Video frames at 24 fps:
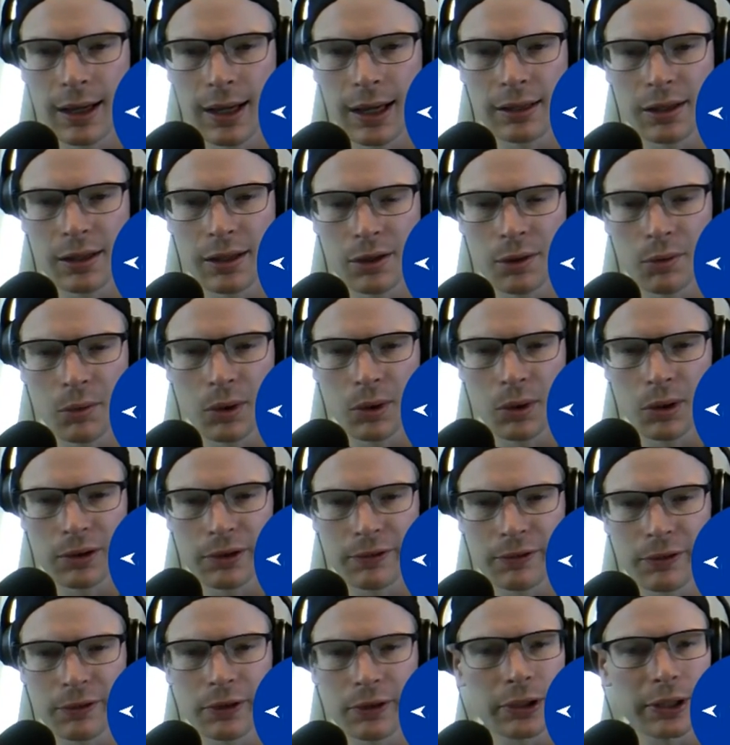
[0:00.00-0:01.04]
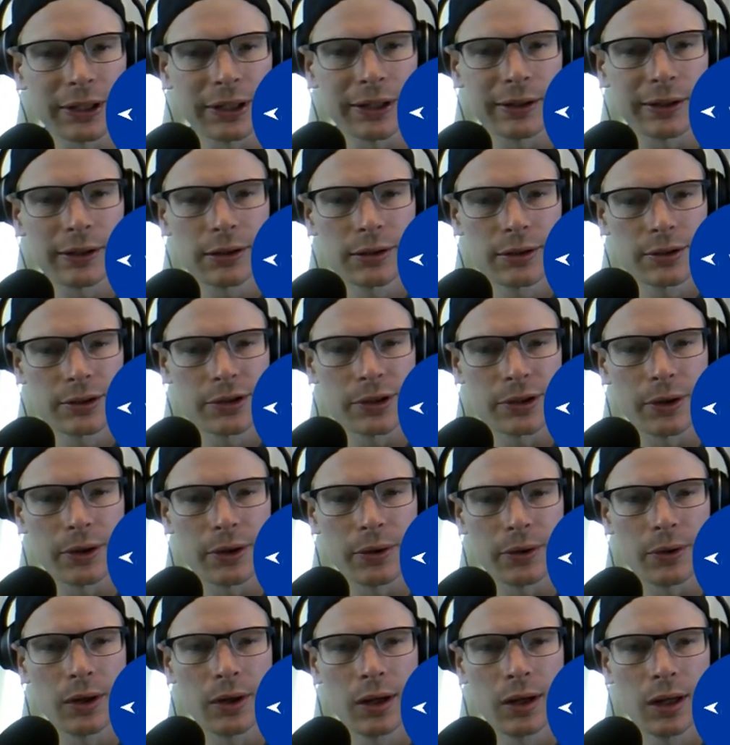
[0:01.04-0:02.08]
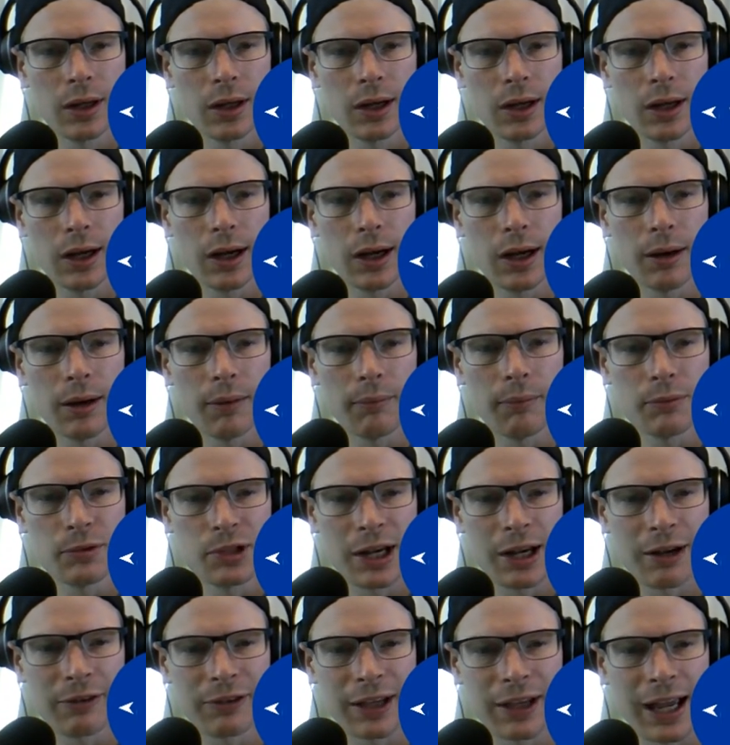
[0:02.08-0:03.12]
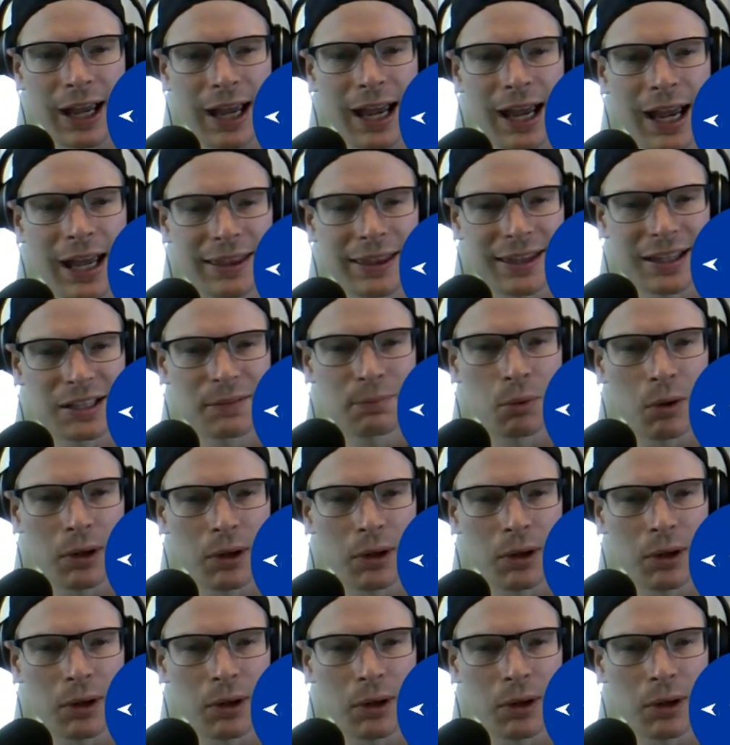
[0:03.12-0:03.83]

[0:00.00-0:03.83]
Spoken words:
End of the world averted. So JFK at this